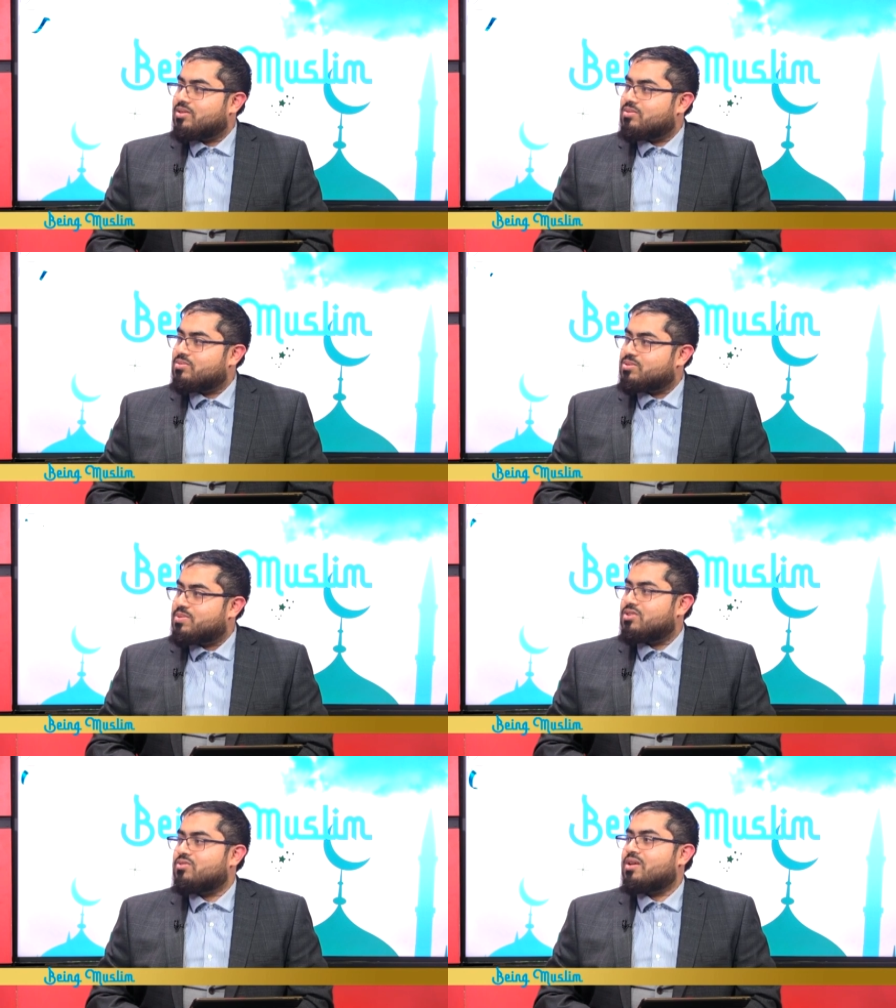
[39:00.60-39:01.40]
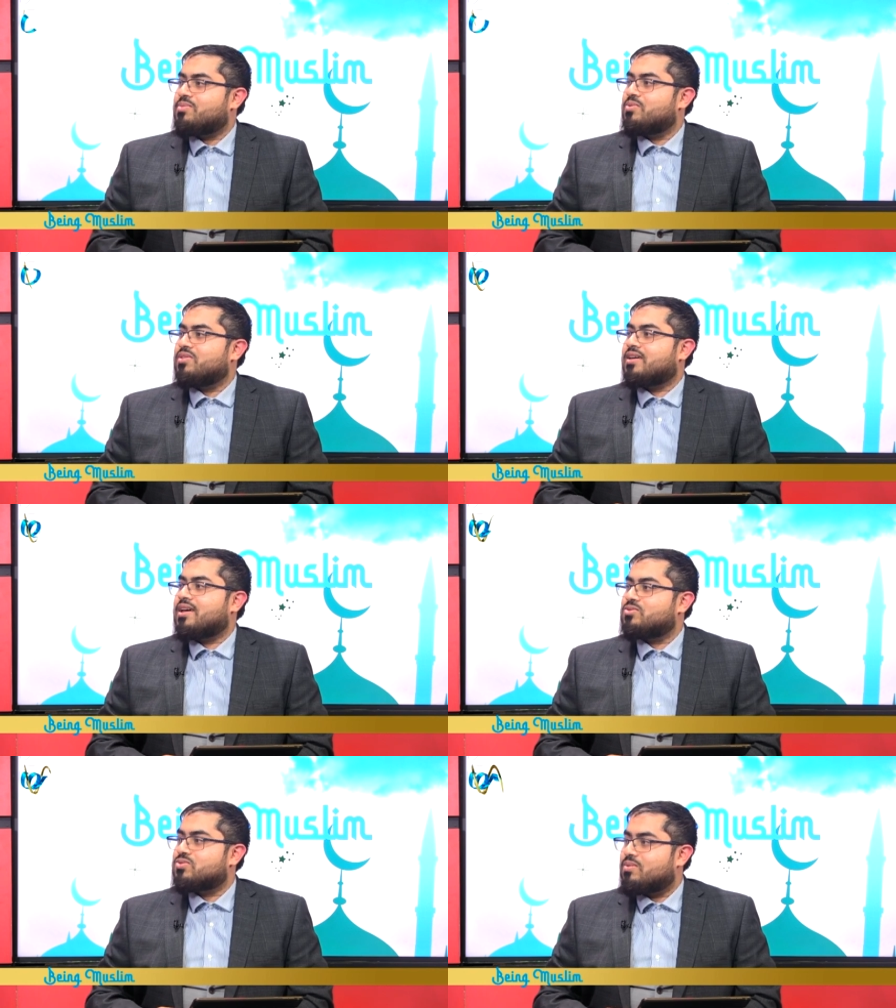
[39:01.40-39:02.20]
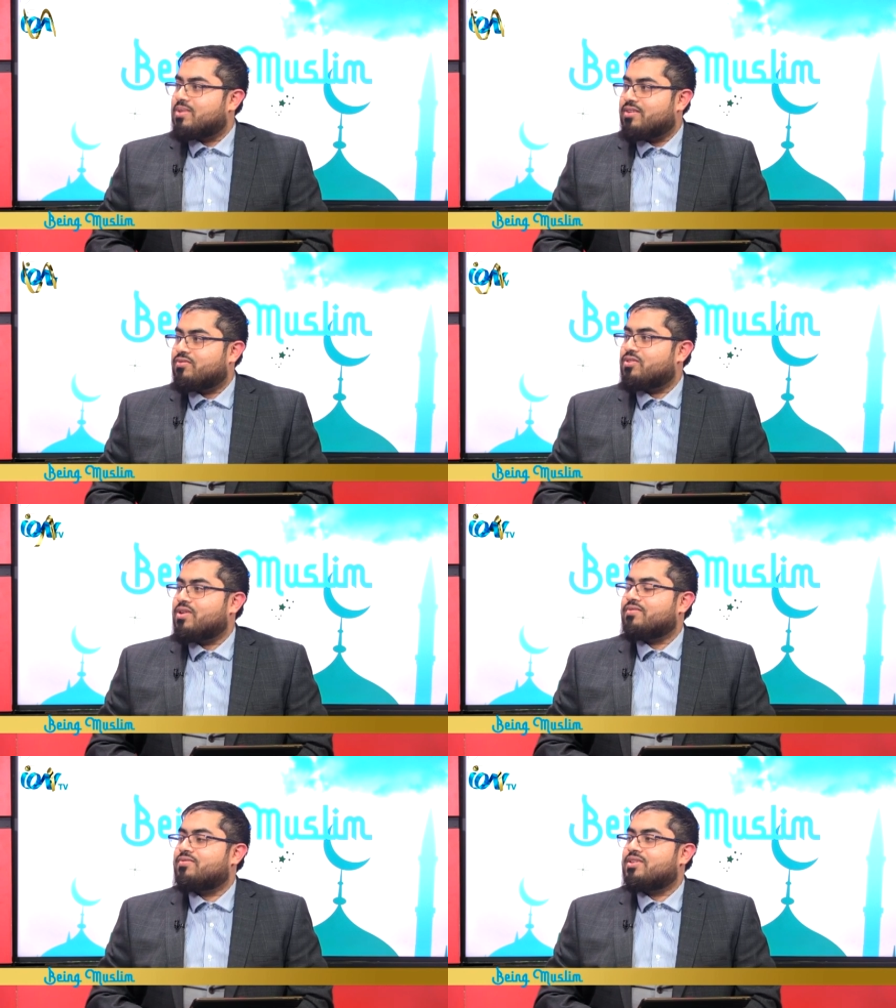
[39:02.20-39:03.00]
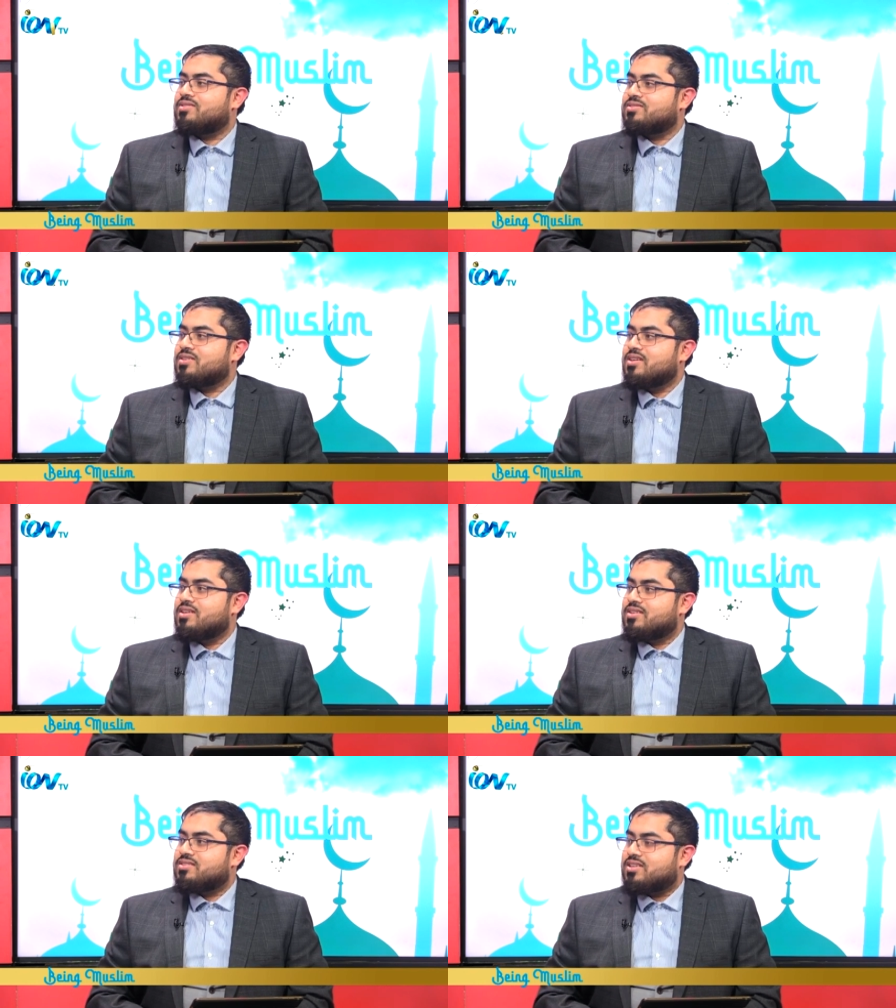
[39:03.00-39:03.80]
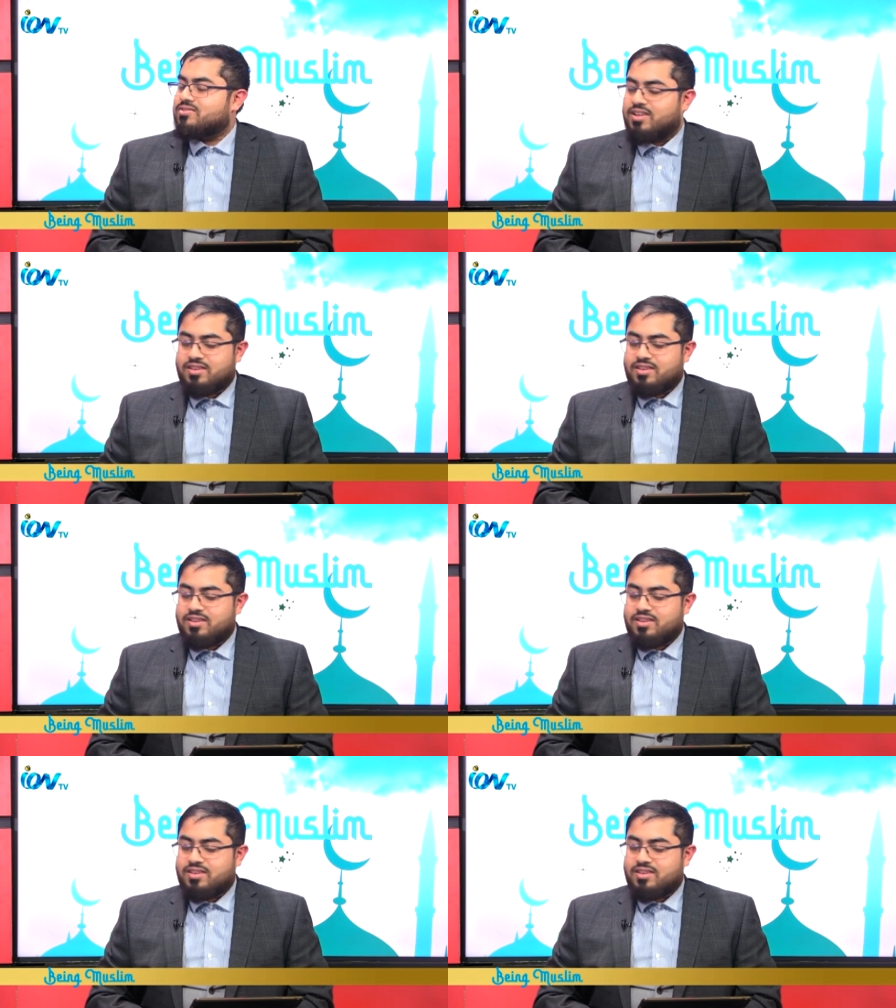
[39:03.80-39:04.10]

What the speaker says: Speaking to the right people in the council, applying for the right funds, sounds like